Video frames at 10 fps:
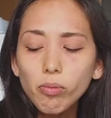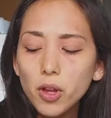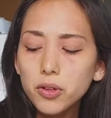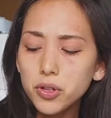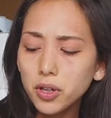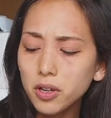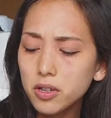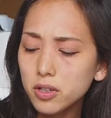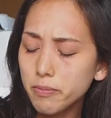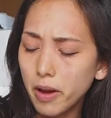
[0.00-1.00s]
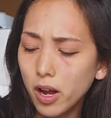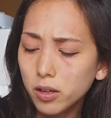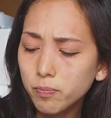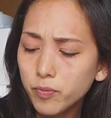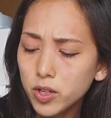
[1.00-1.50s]
The chicken isn't
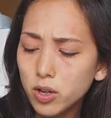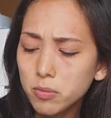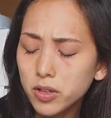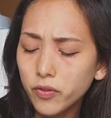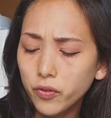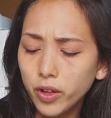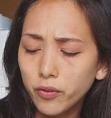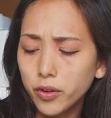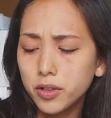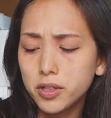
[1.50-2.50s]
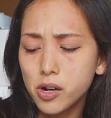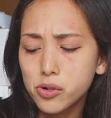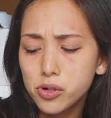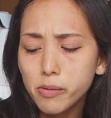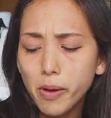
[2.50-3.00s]
bad in terms of the flavor and the
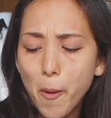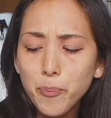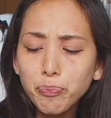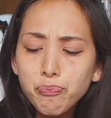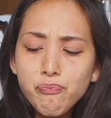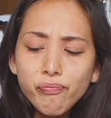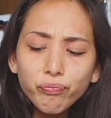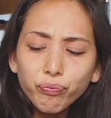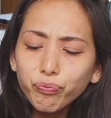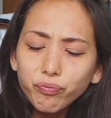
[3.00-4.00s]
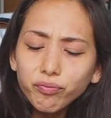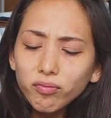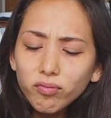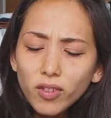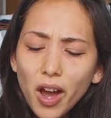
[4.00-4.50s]
texture, but
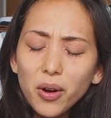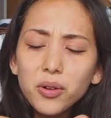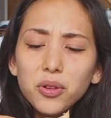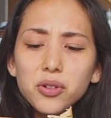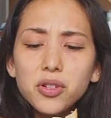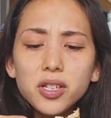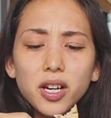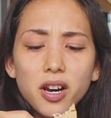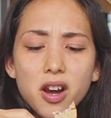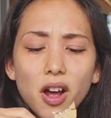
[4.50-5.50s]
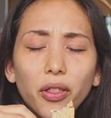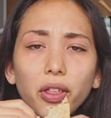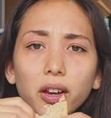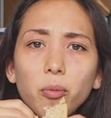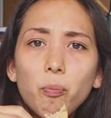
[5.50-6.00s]
I don't know, there's just like
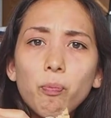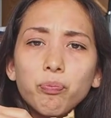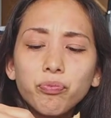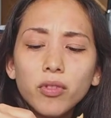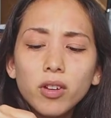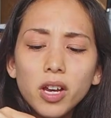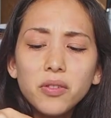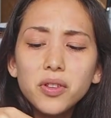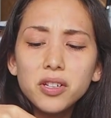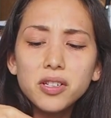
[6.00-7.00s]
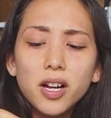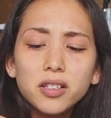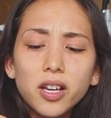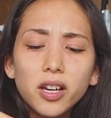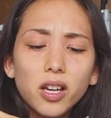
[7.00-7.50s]
nothing in this
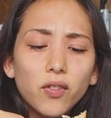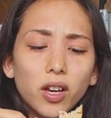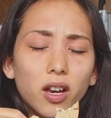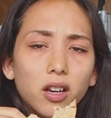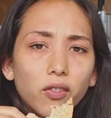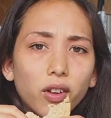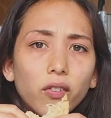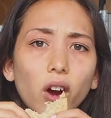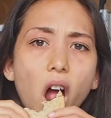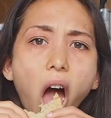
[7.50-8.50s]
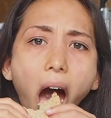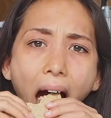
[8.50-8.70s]
that's like giving it any flavor.